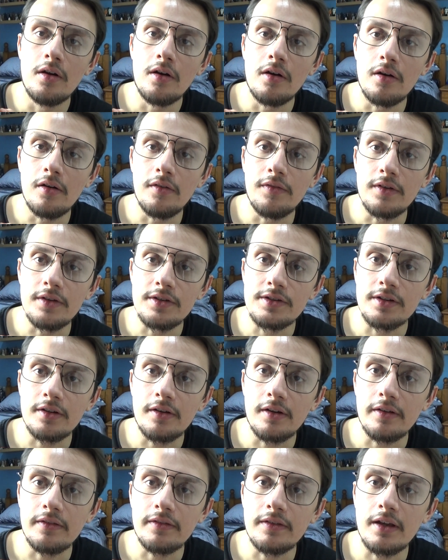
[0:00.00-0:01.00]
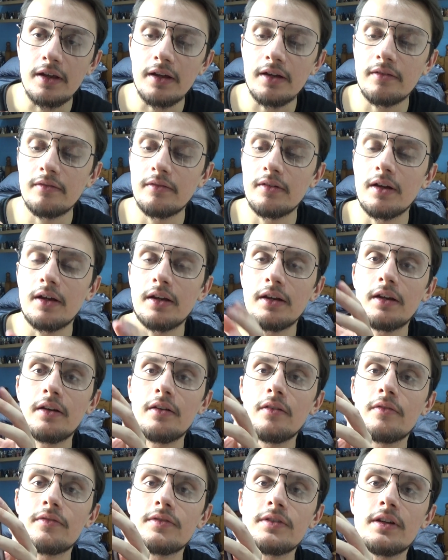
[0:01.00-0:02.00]
on the side there, and
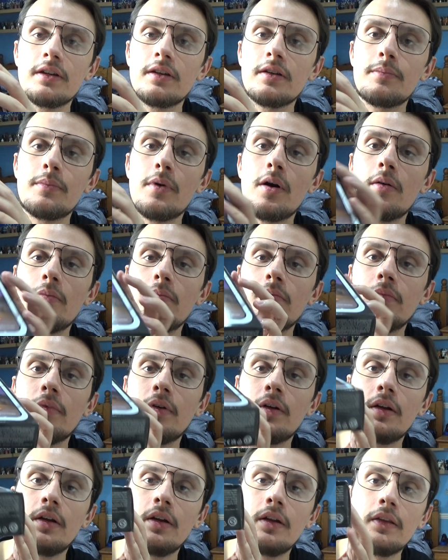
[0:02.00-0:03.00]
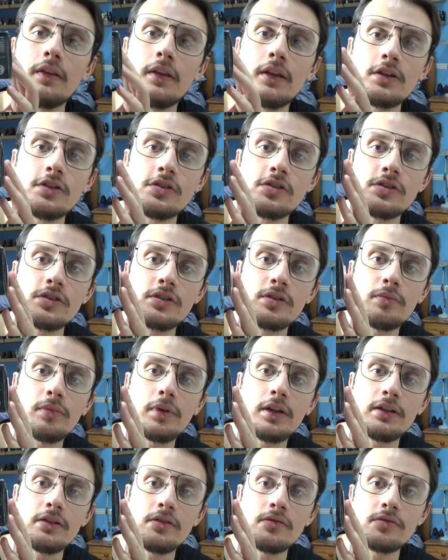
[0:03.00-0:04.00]
then obviously at the bottom there's just some
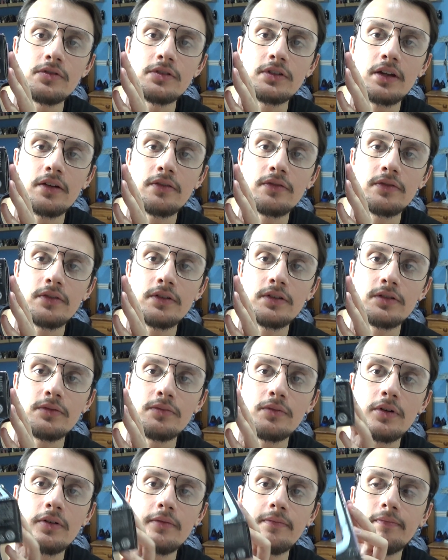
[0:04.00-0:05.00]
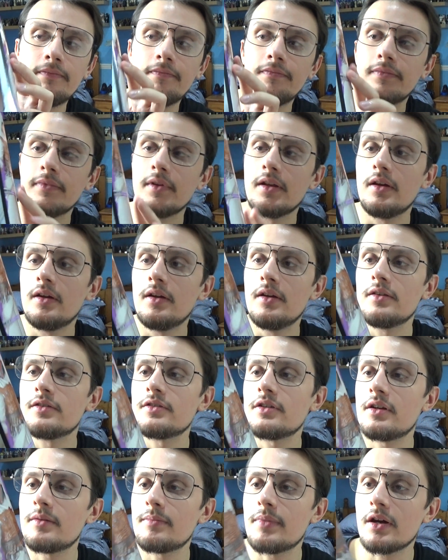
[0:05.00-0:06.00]
legal stuff as well.
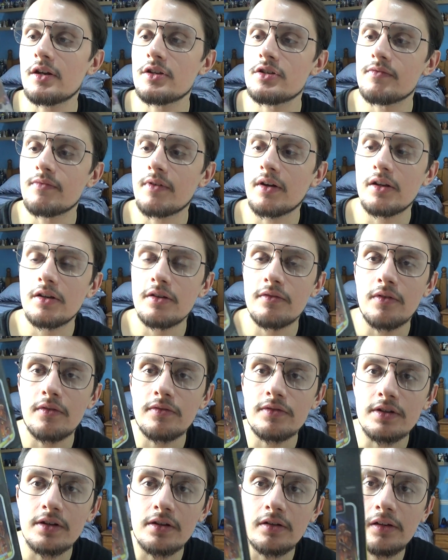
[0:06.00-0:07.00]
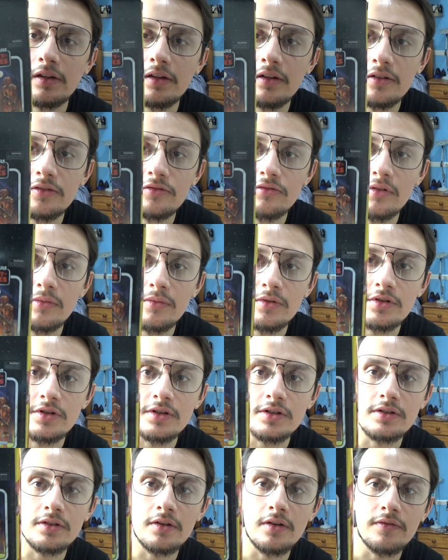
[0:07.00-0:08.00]
Turn the packaging around, you've obviously got larger
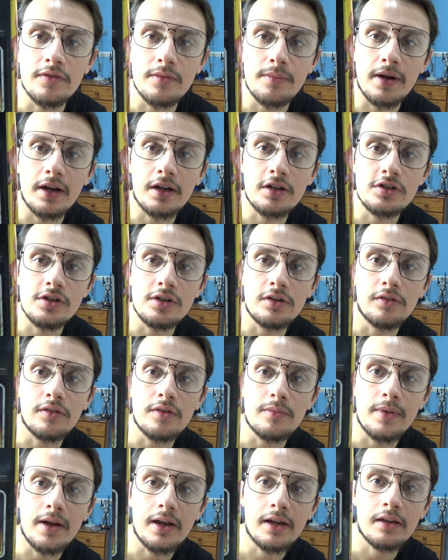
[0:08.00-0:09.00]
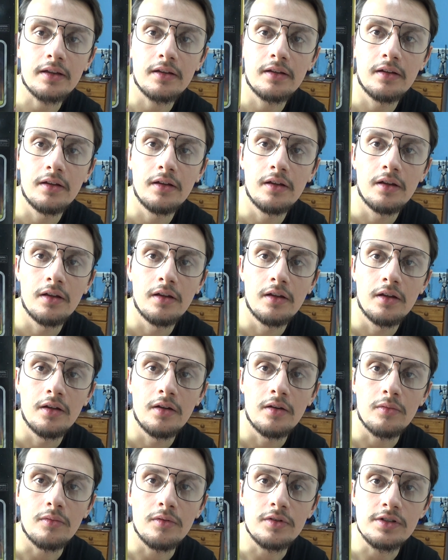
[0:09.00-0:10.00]
images of the packaging on the back,
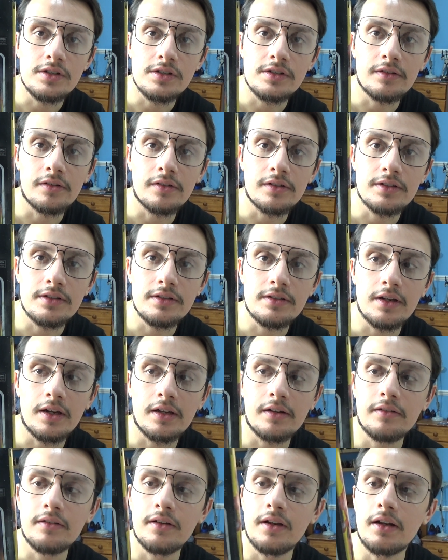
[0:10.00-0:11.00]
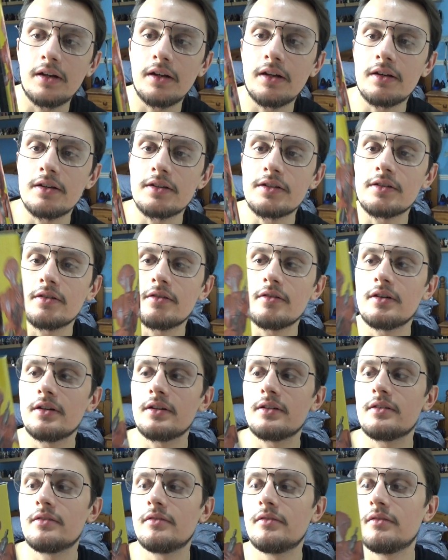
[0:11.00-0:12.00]
which is nicely done, and at the
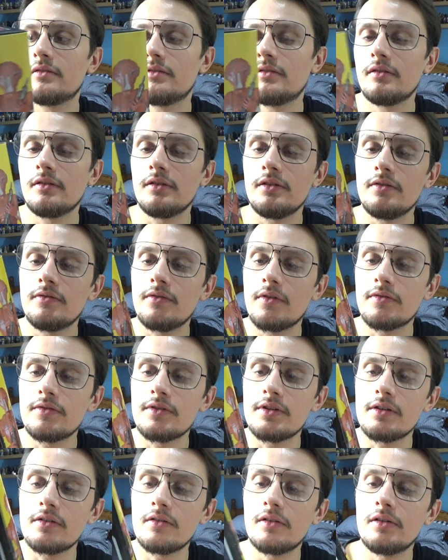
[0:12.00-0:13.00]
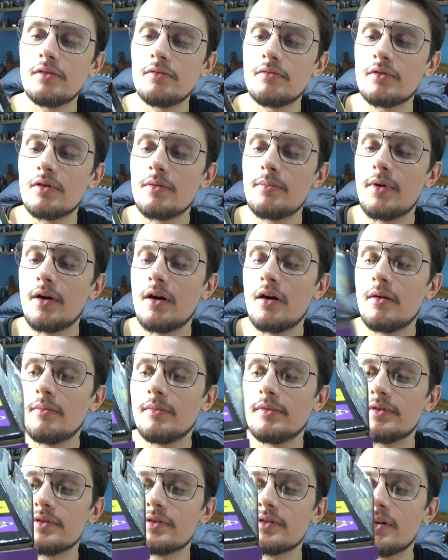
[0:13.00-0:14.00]
side you've obviously got little
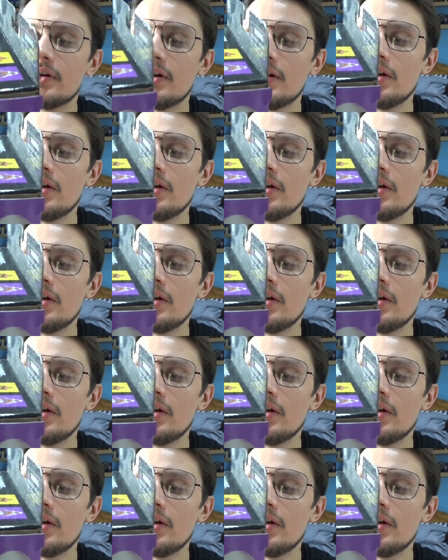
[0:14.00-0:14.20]
compartments